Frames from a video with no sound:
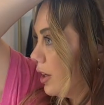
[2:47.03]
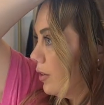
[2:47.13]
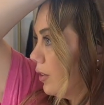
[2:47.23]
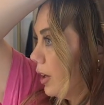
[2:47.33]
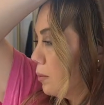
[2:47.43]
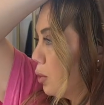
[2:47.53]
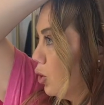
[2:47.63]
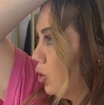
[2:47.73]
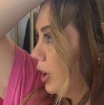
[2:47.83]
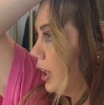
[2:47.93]
of like
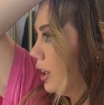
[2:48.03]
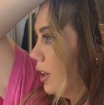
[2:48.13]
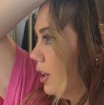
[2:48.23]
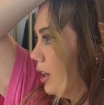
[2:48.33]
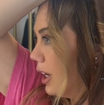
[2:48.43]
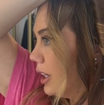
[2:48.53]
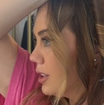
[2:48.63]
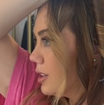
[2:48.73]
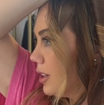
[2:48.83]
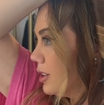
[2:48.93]
pulling
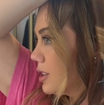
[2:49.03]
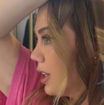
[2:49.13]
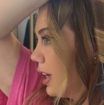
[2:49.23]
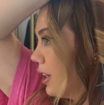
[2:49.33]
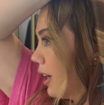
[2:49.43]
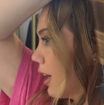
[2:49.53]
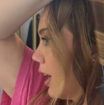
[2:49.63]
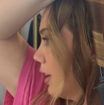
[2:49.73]
and sliding. I kind